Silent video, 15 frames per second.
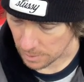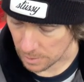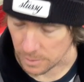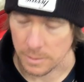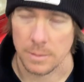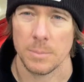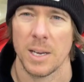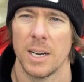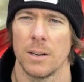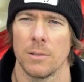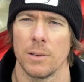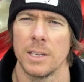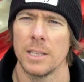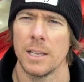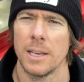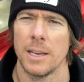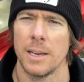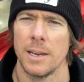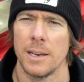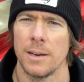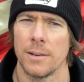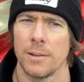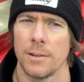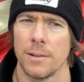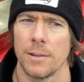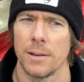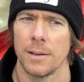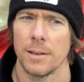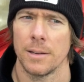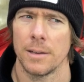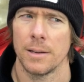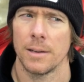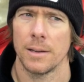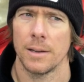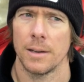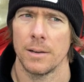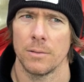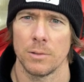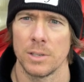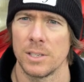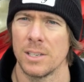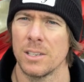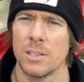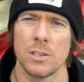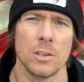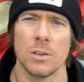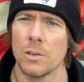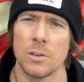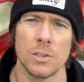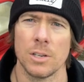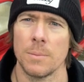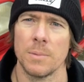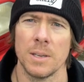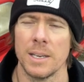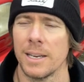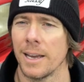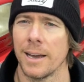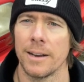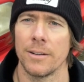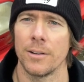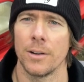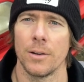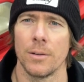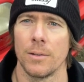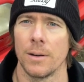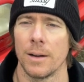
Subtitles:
some kind of relay or resistor or something. I don't know.